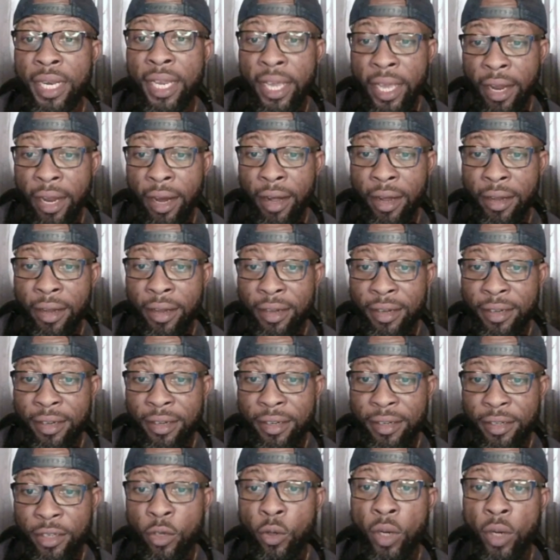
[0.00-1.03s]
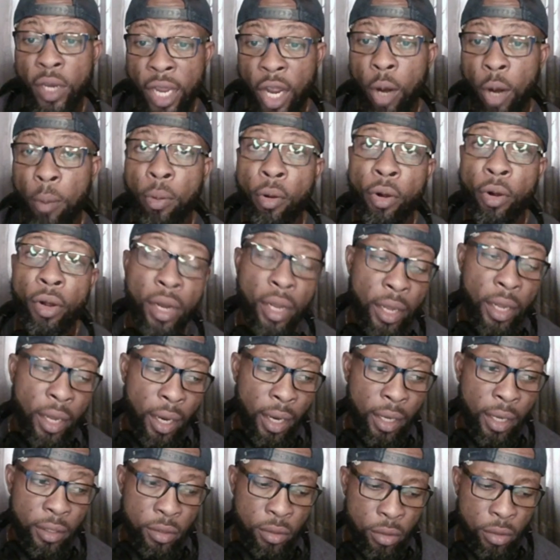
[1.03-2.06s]
layer, you know, layer upon
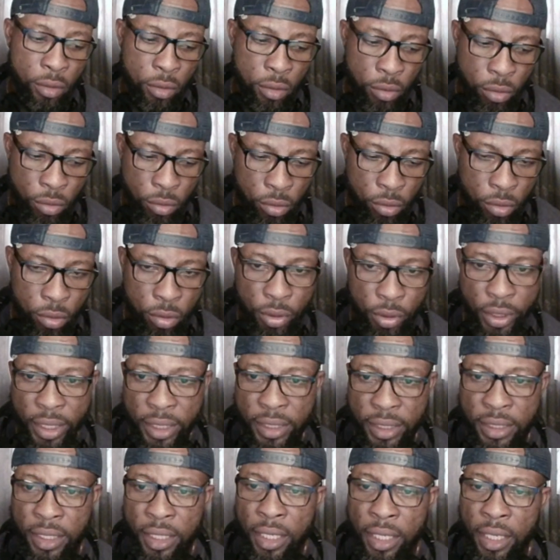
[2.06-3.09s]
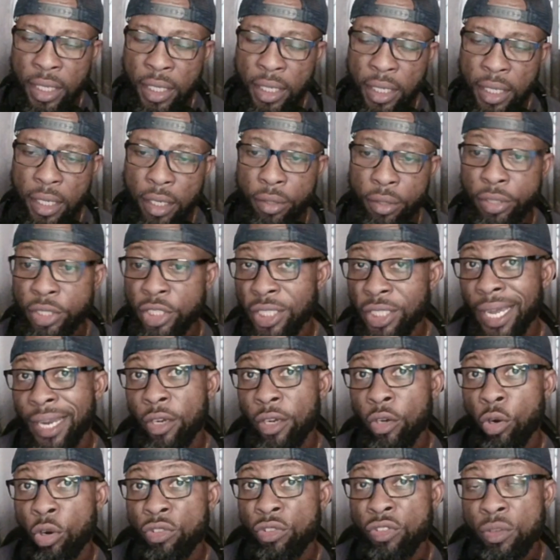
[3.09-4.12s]
layer, you know, to create a
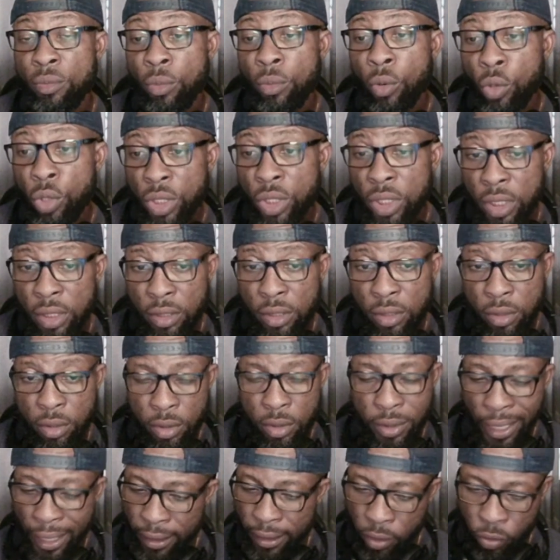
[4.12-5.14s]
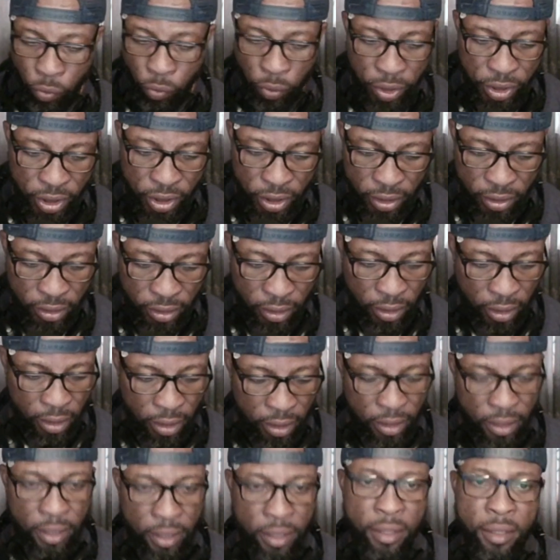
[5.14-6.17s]
crescendo of emotions, you know, that reaches
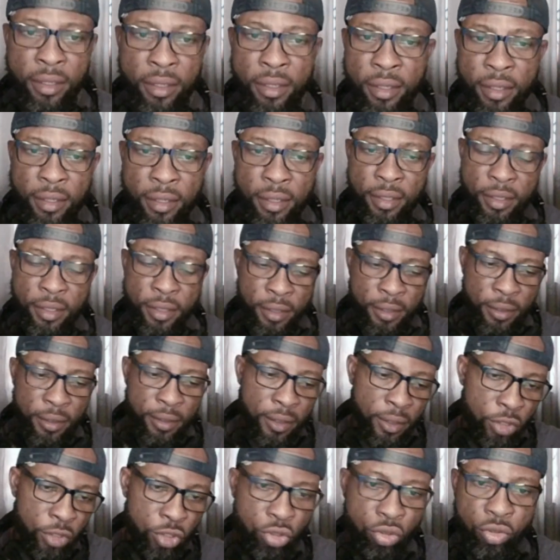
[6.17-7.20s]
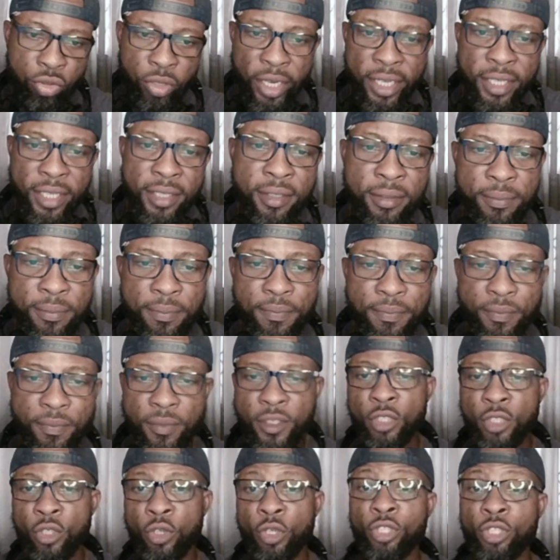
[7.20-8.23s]
straight,
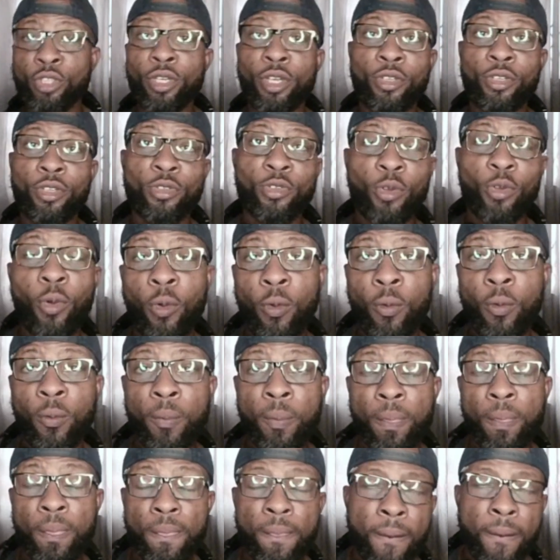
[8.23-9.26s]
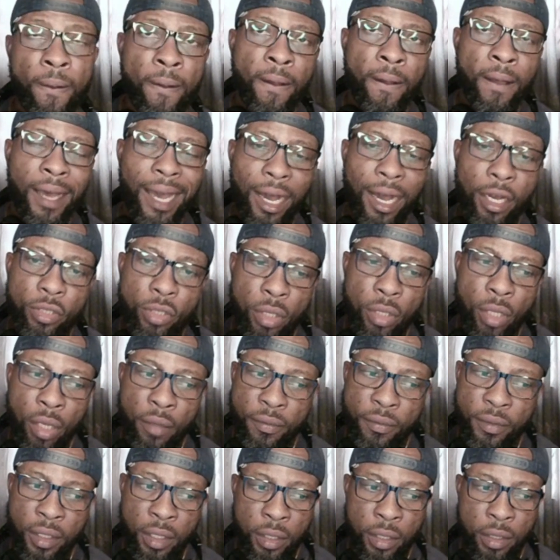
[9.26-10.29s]
you know, into the soul. I also
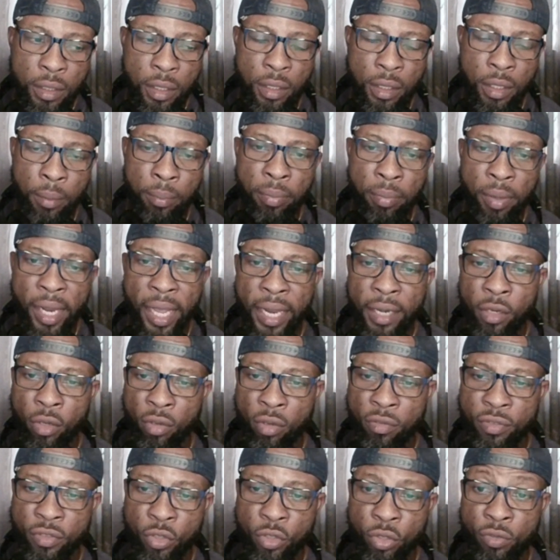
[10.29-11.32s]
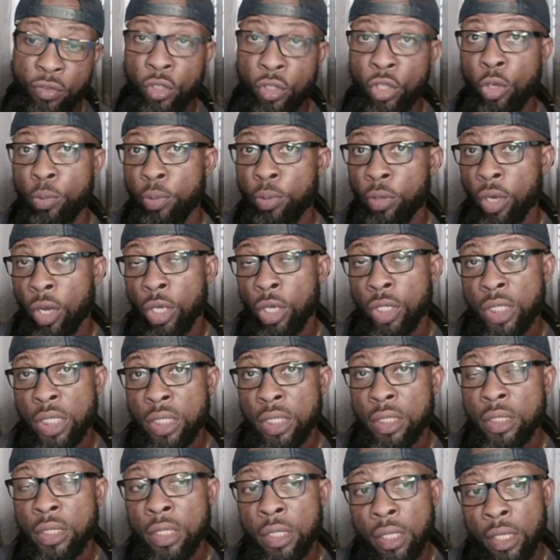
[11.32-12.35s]
love the blend of, you know, vocal
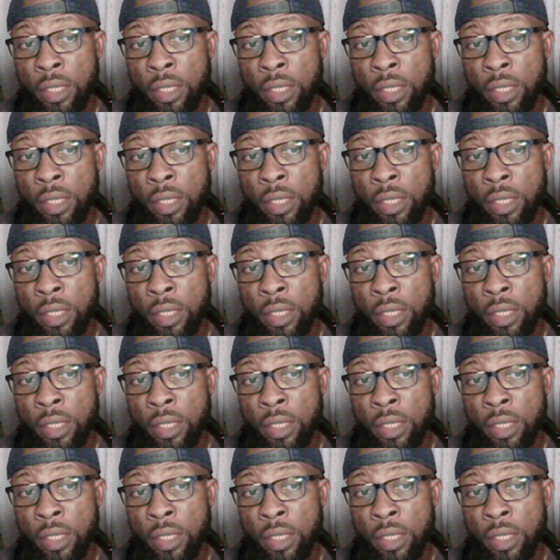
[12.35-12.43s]
percussions.